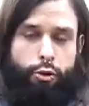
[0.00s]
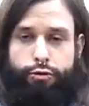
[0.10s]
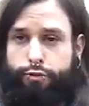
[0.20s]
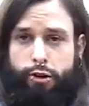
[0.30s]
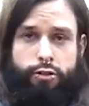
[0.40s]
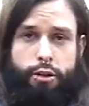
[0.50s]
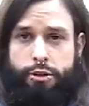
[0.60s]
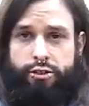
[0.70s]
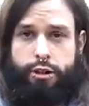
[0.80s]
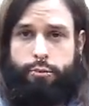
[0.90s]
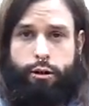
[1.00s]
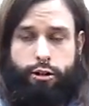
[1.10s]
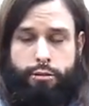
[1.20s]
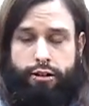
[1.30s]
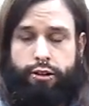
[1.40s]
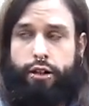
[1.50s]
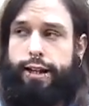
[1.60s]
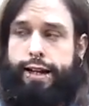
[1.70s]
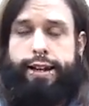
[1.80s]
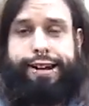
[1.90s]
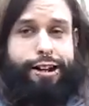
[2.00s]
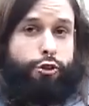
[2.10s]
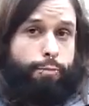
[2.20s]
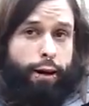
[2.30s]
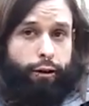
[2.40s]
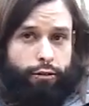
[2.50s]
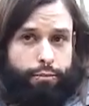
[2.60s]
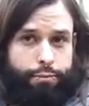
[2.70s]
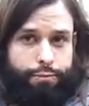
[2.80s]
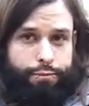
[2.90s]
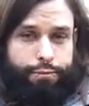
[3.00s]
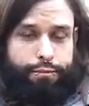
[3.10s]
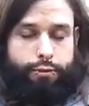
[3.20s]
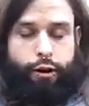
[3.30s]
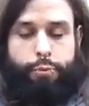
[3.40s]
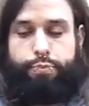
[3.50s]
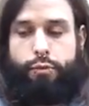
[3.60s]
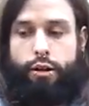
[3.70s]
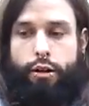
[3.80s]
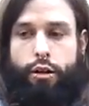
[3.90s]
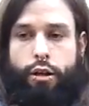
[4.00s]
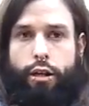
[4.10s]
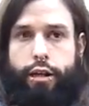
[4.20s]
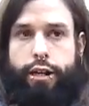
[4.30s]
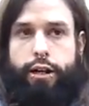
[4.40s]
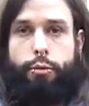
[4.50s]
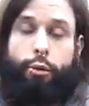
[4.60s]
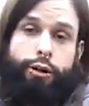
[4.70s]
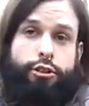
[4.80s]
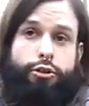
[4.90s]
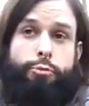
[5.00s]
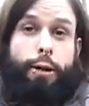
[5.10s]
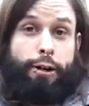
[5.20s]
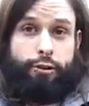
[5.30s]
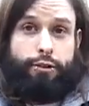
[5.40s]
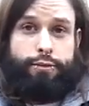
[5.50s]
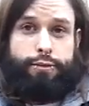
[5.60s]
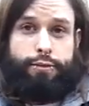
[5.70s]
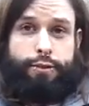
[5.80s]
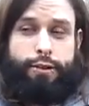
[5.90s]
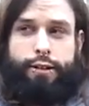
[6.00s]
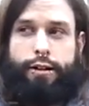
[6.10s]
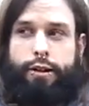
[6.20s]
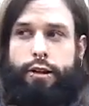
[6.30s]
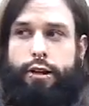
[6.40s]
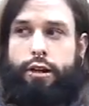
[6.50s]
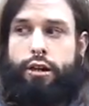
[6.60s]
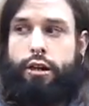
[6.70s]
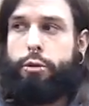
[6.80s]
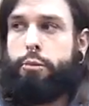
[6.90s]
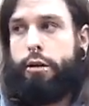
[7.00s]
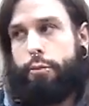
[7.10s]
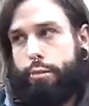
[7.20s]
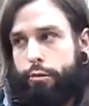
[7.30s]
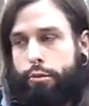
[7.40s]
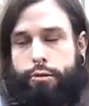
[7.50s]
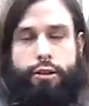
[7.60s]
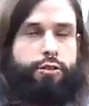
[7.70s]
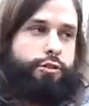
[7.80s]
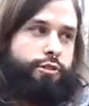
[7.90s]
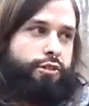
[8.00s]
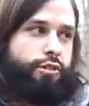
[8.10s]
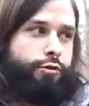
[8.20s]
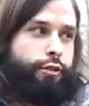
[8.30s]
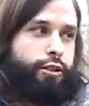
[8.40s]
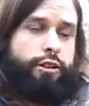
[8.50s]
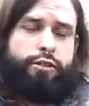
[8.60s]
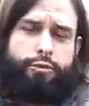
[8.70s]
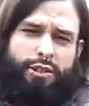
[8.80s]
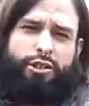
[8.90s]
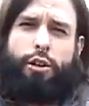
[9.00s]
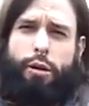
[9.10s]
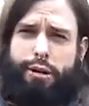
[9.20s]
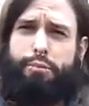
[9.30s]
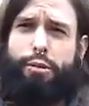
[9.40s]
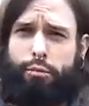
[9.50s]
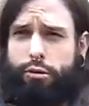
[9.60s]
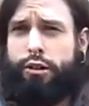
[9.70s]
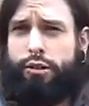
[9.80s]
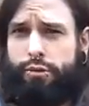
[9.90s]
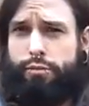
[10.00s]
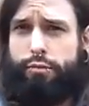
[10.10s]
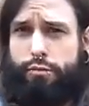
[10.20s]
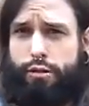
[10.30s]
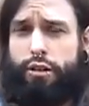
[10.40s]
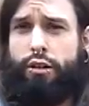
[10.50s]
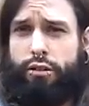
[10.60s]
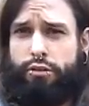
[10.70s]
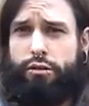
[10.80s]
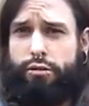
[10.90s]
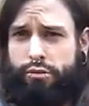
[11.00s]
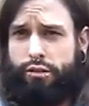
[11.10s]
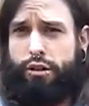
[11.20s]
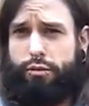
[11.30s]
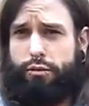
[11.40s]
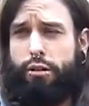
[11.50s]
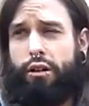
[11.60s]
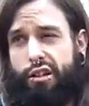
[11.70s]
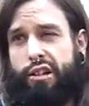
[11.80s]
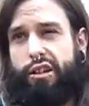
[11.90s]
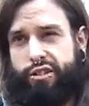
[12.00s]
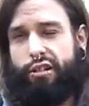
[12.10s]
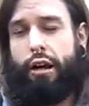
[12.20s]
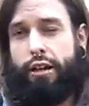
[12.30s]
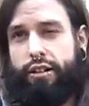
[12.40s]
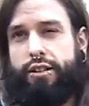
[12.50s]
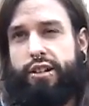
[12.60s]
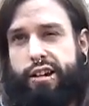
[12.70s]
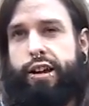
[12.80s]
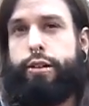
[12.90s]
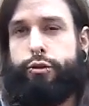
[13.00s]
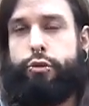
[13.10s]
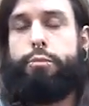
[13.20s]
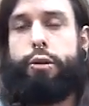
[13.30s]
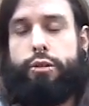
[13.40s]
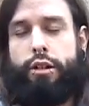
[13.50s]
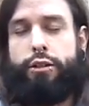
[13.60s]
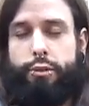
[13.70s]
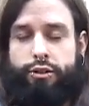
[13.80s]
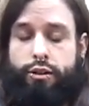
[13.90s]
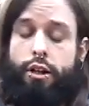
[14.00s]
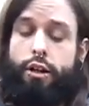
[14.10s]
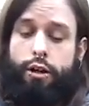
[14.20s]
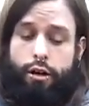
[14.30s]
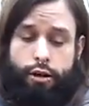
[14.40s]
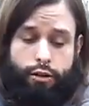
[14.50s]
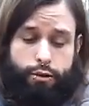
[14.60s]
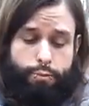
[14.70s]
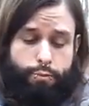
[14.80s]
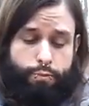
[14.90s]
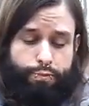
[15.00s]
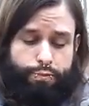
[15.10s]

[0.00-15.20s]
more fucked up, I just kept wearing them out here. And I got a new pair, right? And I've been wearing a new pair. And when I'm out in public places and stuff like that, sometimes I go out in public. Not all, no, it's a lot because I kind of have to, but anyways. For